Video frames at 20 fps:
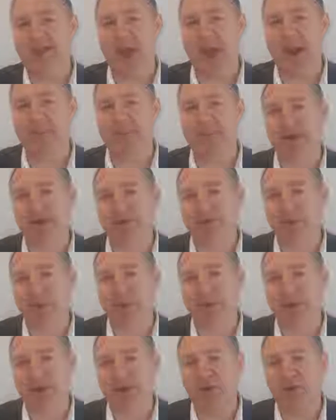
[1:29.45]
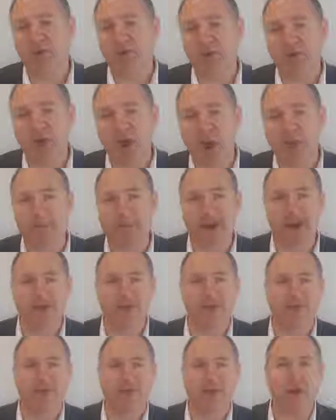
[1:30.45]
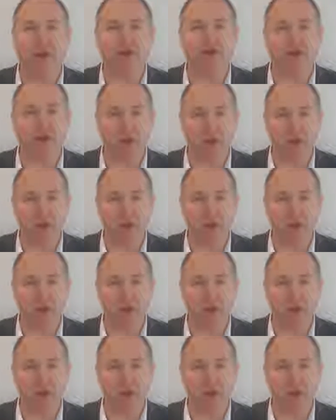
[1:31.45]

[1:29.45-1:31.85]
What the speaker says: to happen is when we do go back to focusing